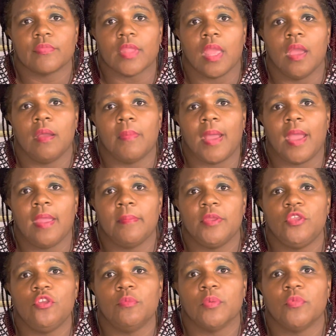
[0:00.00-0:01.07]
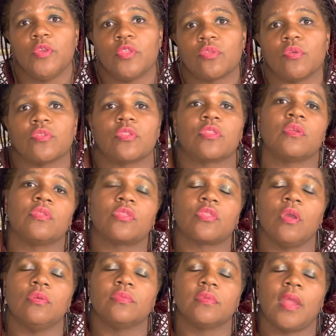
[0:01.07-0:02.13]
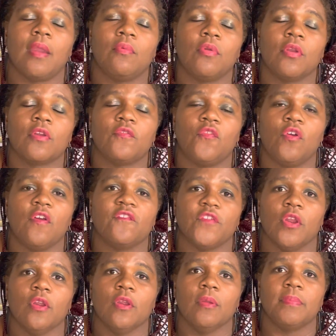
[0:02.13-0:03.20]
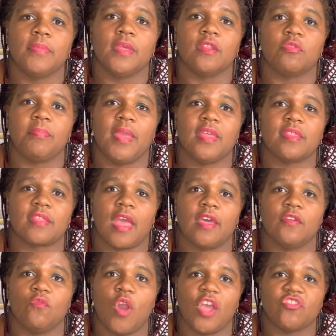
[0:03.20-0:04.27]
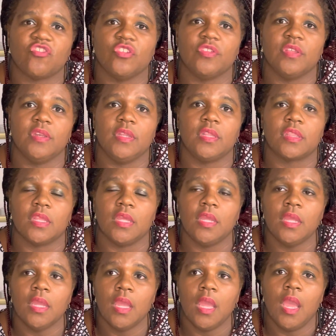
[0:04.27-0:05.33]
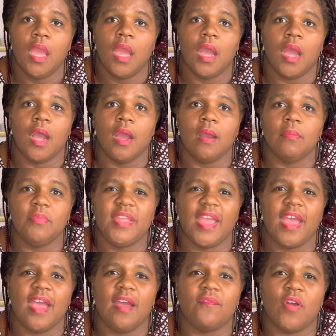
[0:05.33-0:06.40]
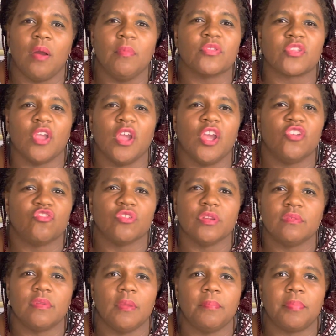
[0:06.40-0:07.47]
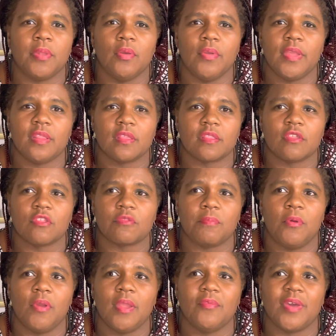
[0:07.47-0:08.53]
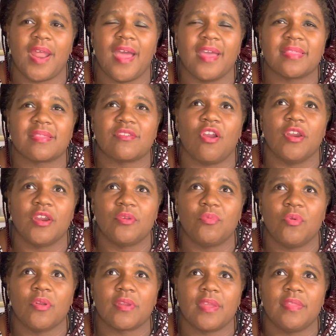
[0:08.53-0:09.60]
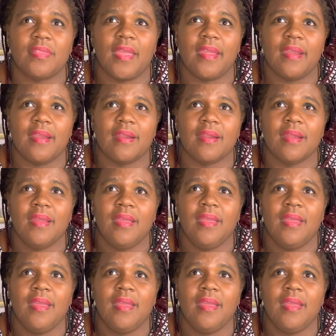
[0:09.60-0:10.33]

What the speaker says: I am a human resources consultant. I work for a firm that is based out of Washington, D.C. We have almost 100 employees at this point. When I started working there